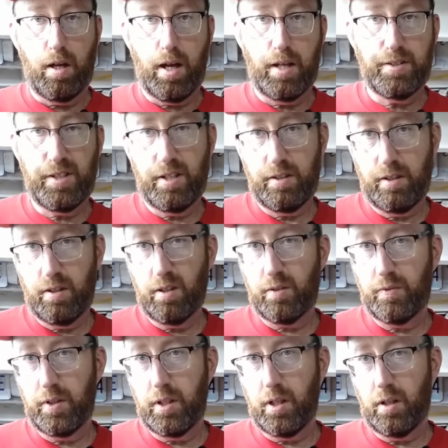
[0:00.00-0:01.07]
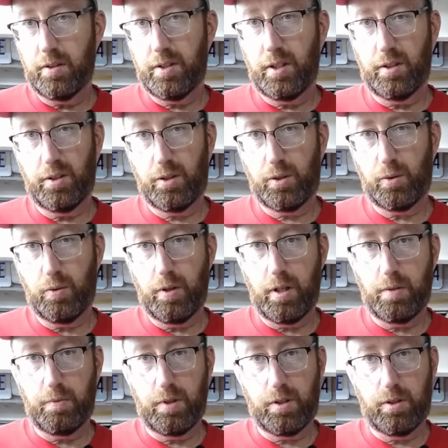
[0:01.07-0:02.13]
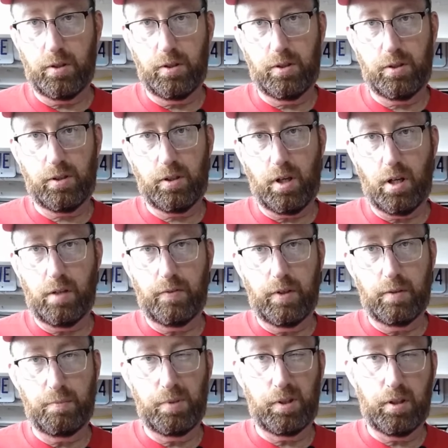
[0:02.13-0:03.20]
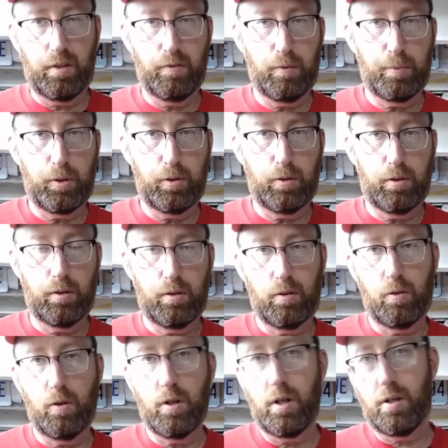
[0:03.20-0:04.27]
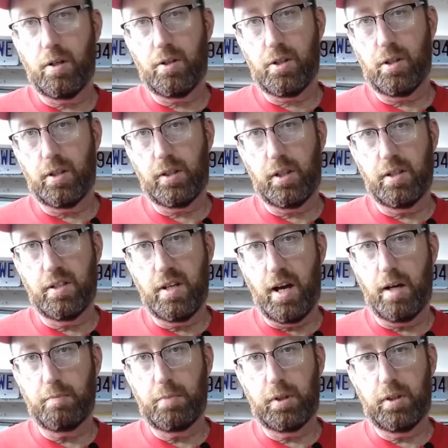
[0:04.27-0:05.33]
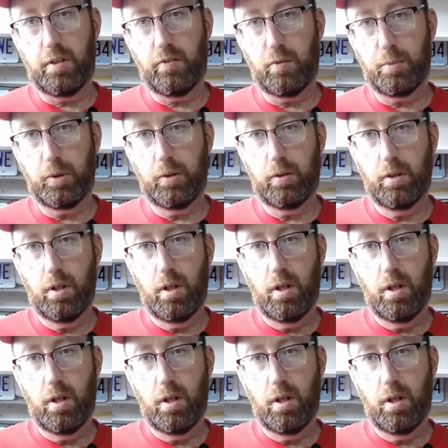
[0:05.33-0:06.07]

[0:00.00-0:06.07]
At the end of this video I'll tell the story, which is kind of unbelievable, or shall I say not believable.